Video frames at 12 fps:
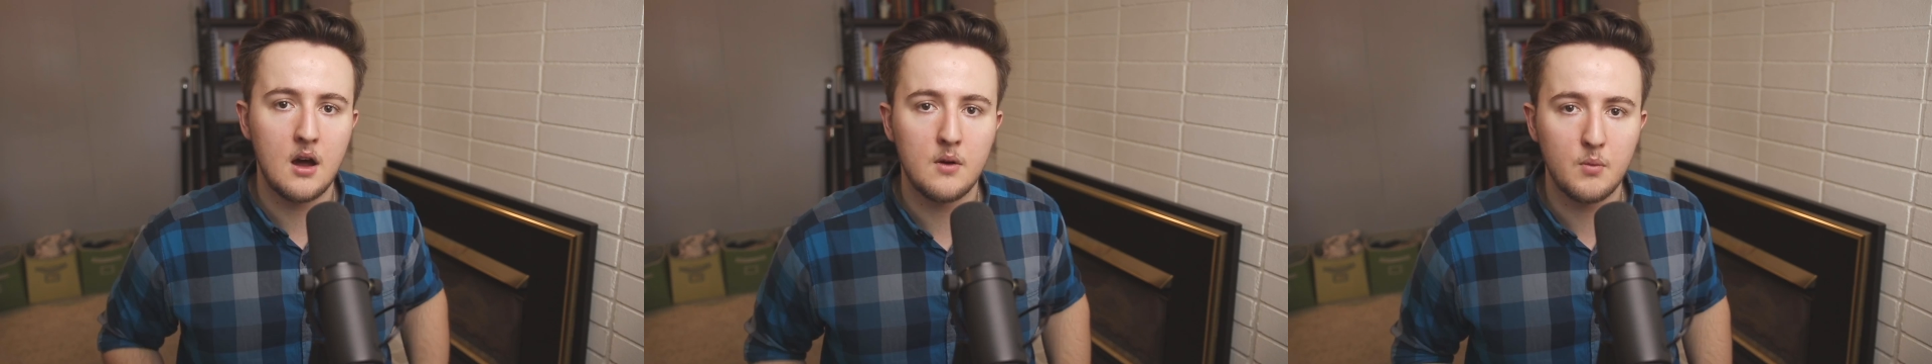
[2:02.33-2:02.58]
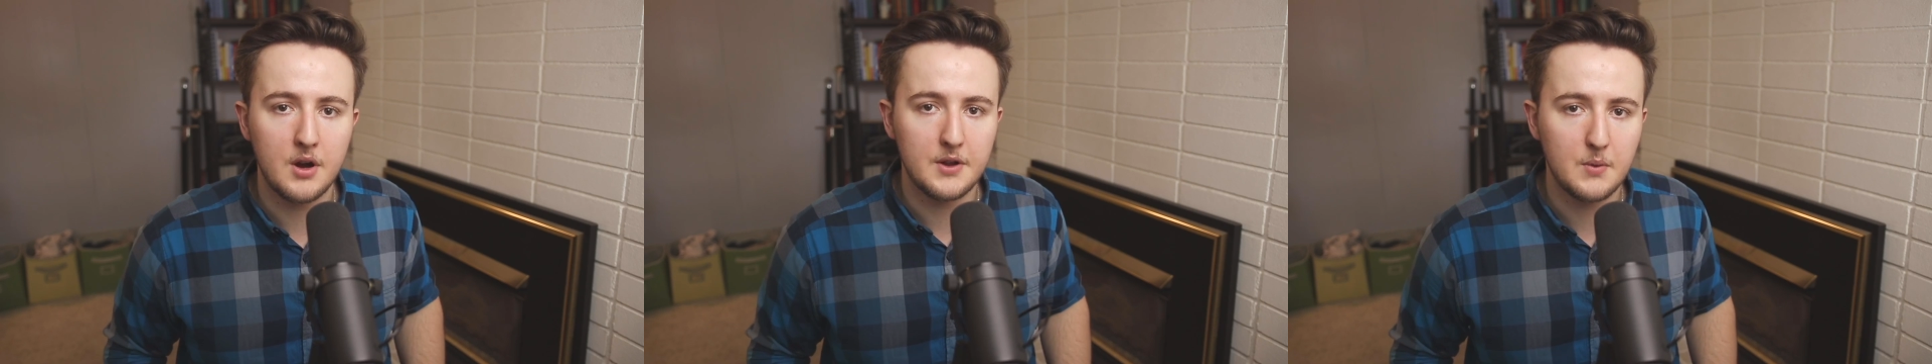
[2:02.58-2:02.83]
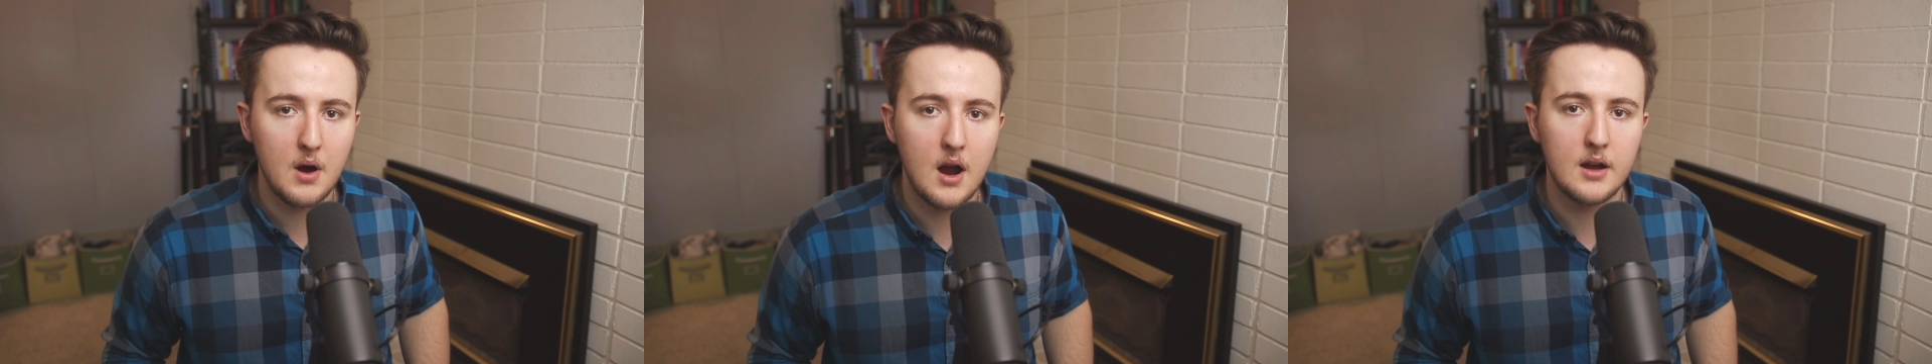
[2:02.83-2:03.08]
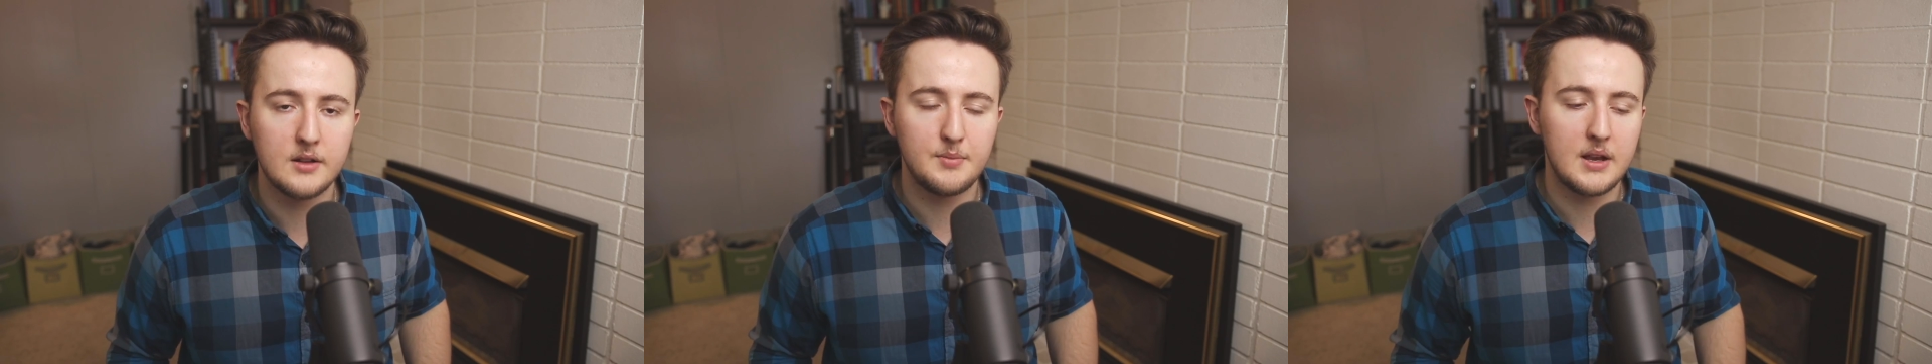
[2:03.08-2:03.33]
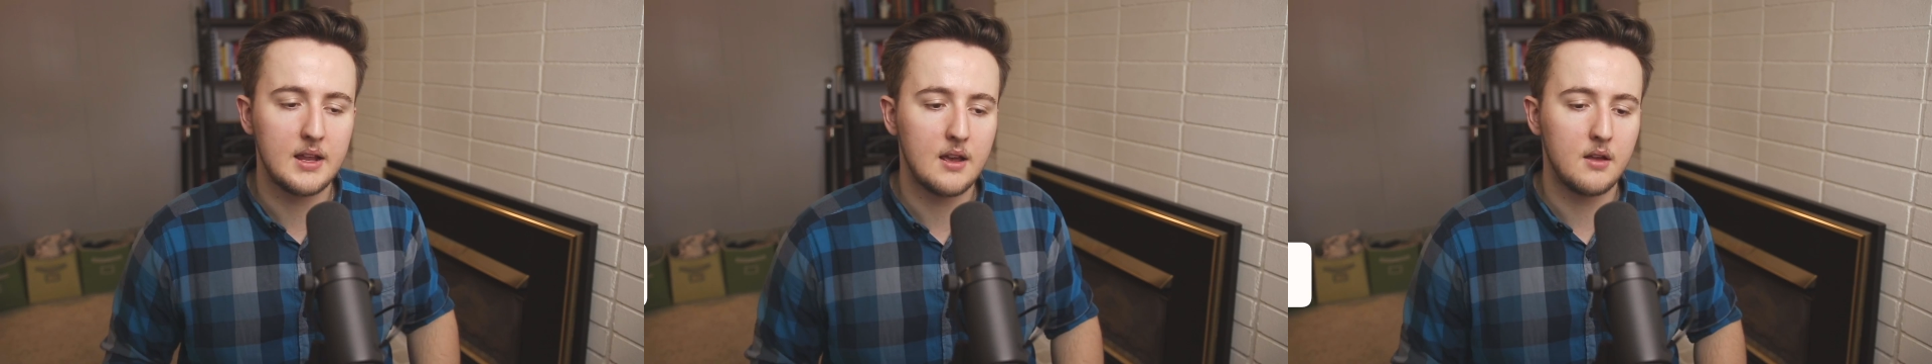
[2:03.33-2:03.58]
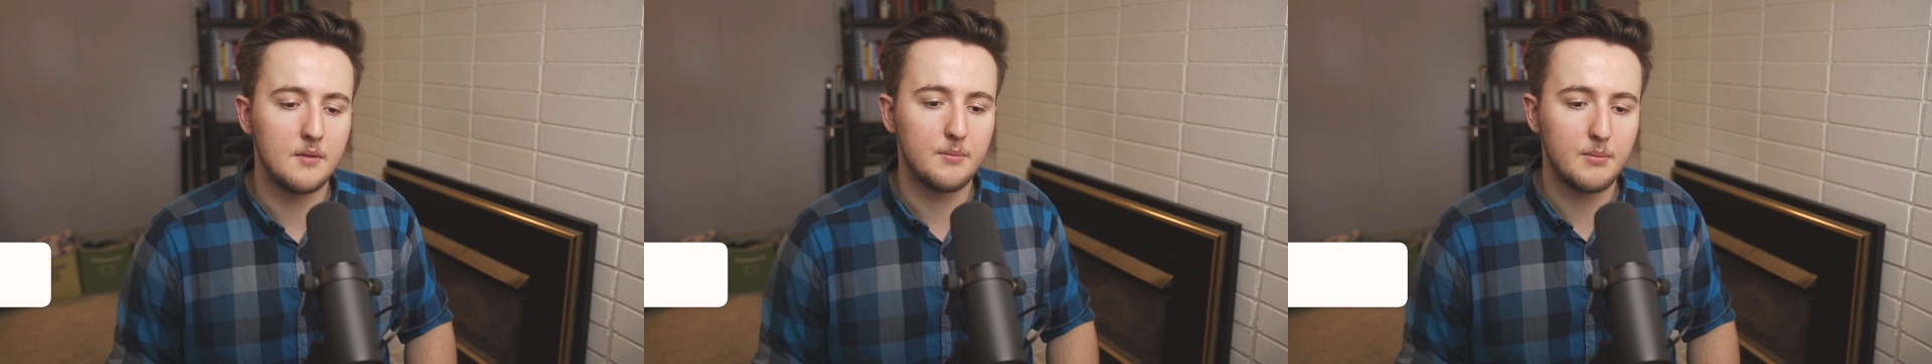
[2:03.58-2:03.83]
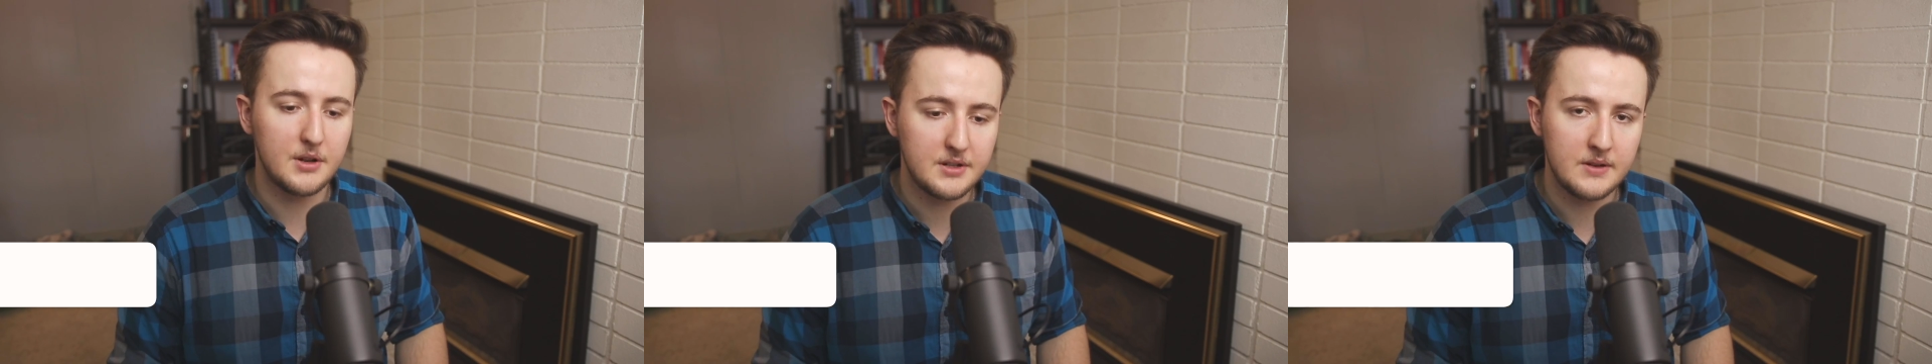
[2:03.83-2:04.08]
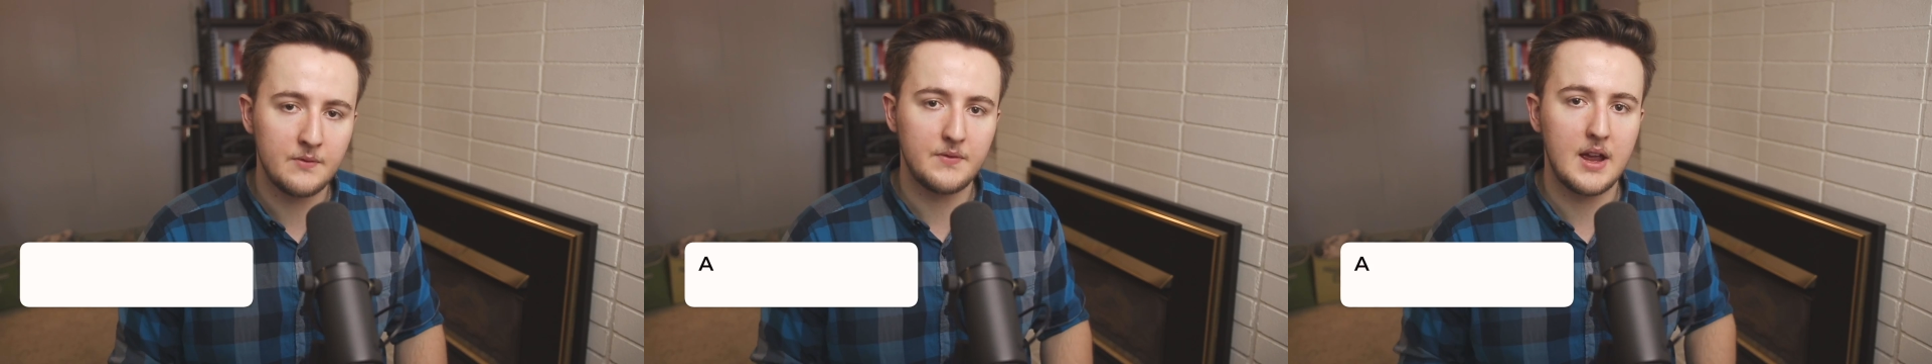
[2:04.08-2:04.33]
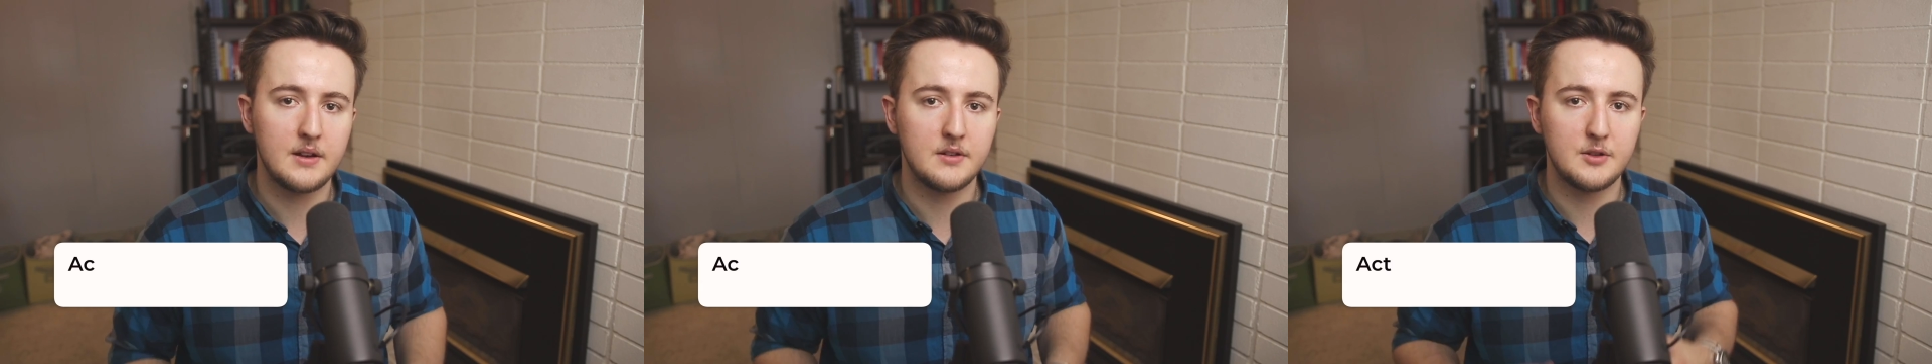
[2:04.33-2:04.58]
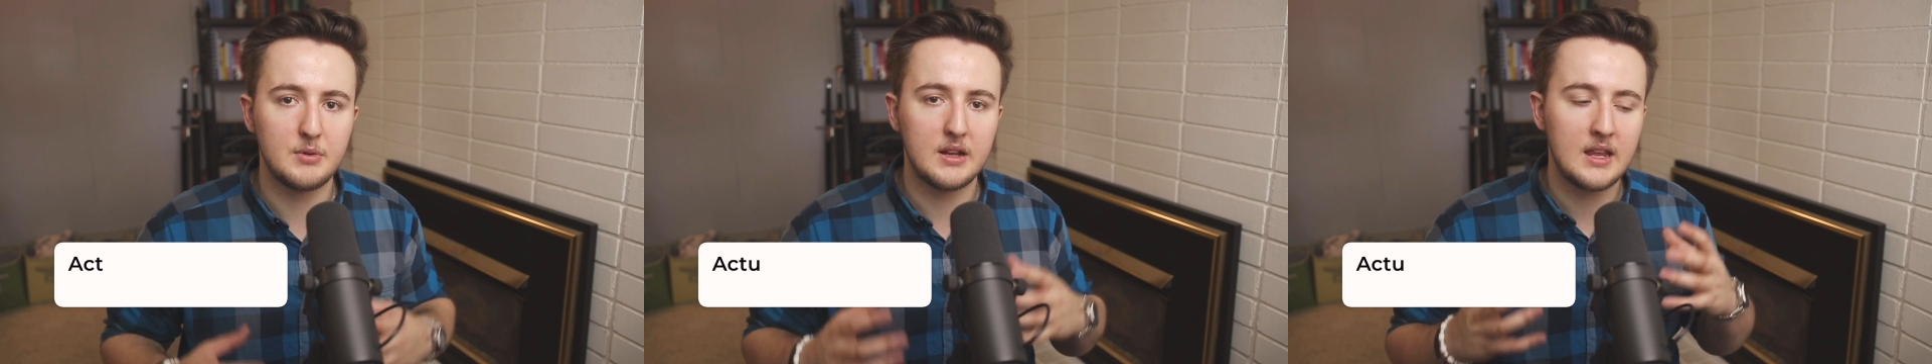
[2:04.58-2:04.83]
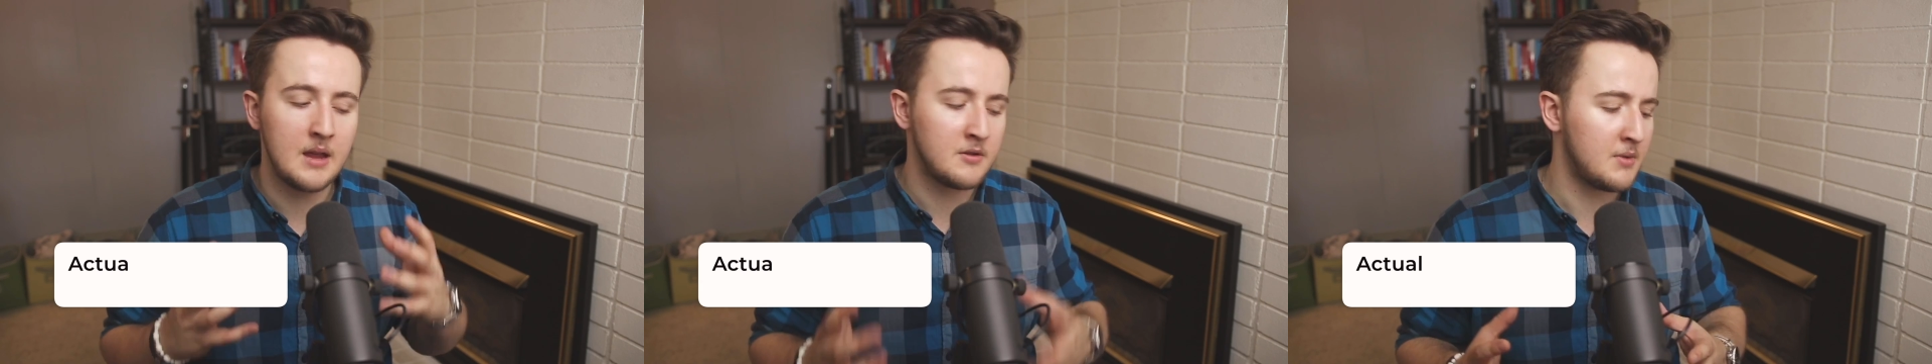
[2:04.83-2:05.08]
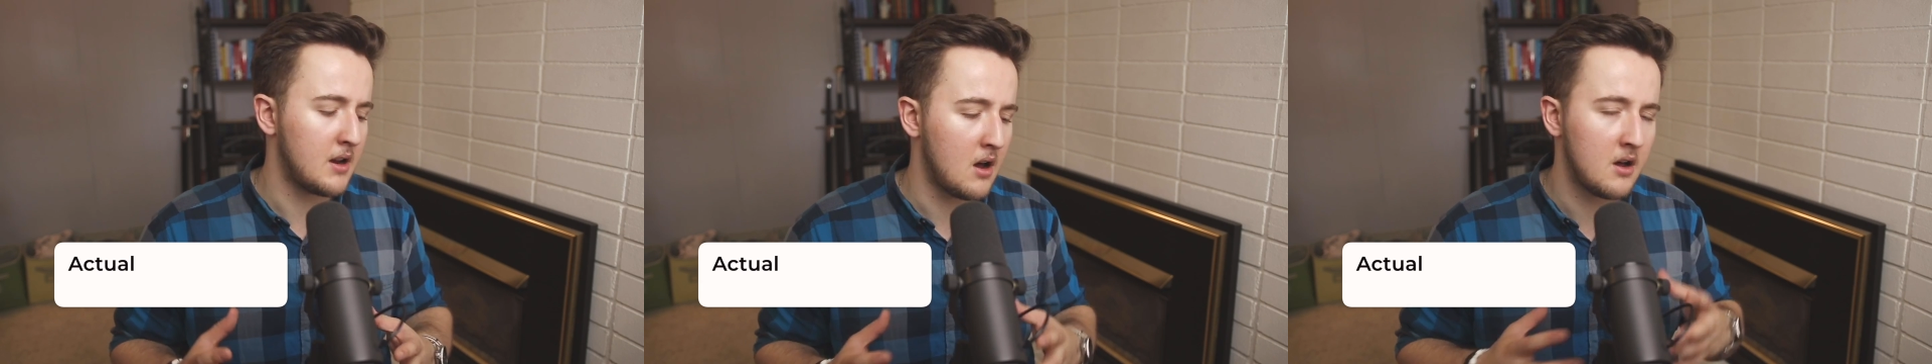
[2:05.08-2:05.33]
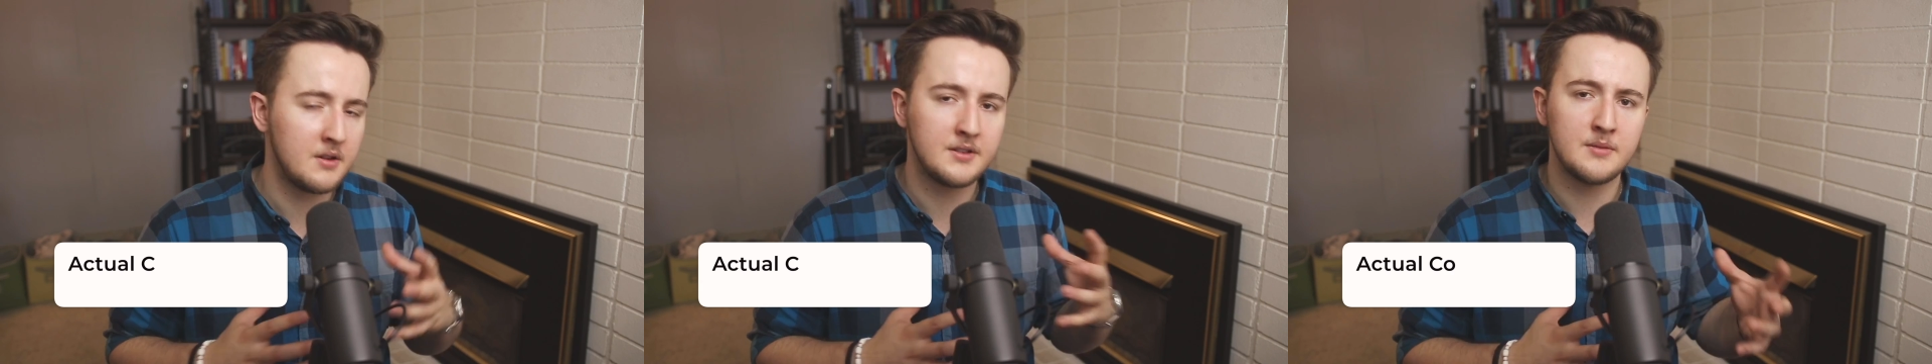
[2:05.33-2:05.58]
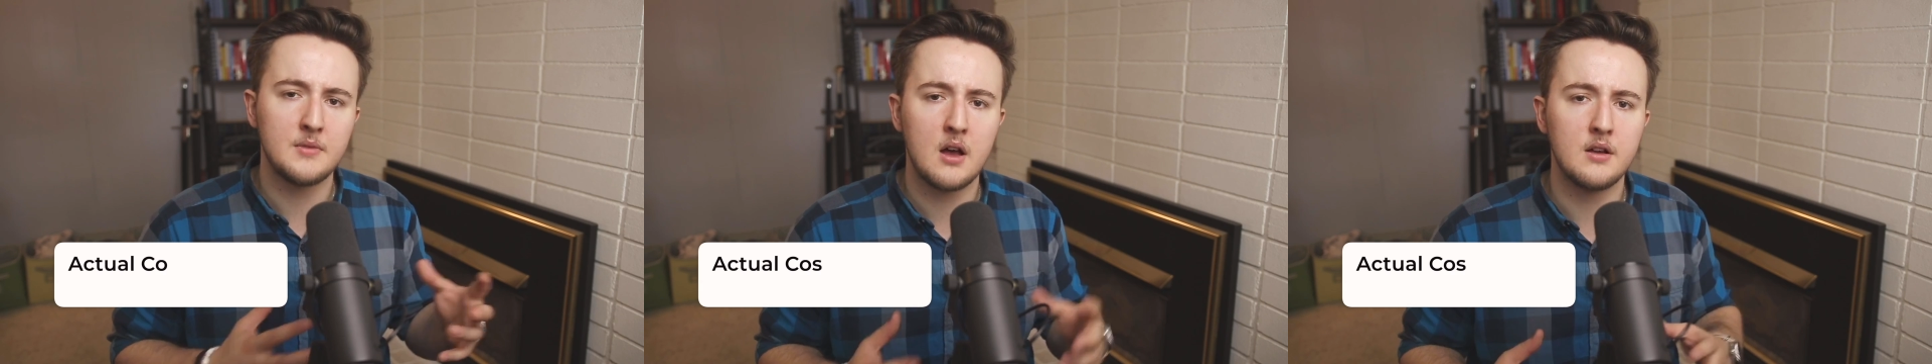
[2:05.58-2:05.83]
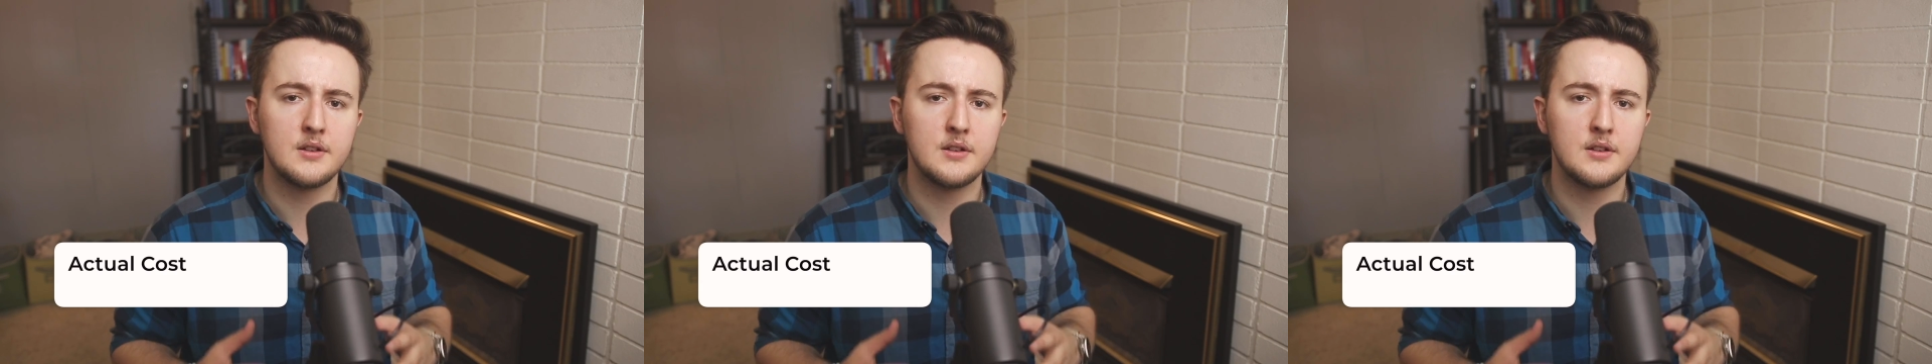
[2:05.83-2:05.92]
where you are and depending on a bunch of different factors, but it came to about $100 and some